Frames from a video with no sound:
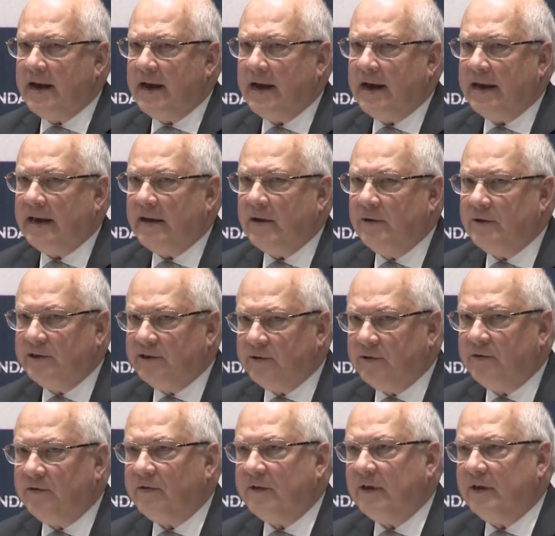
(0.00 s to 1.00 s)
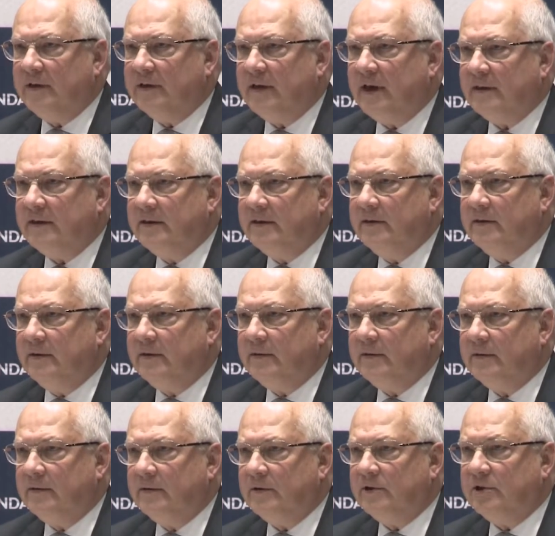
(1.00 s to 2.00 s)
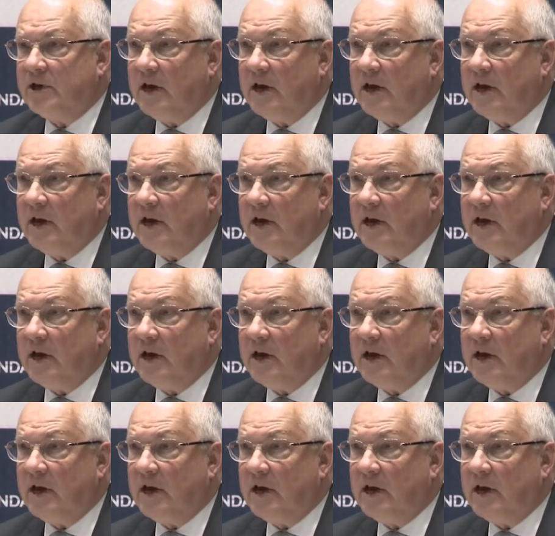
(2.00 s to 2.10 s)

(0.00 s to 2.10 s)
I also think that the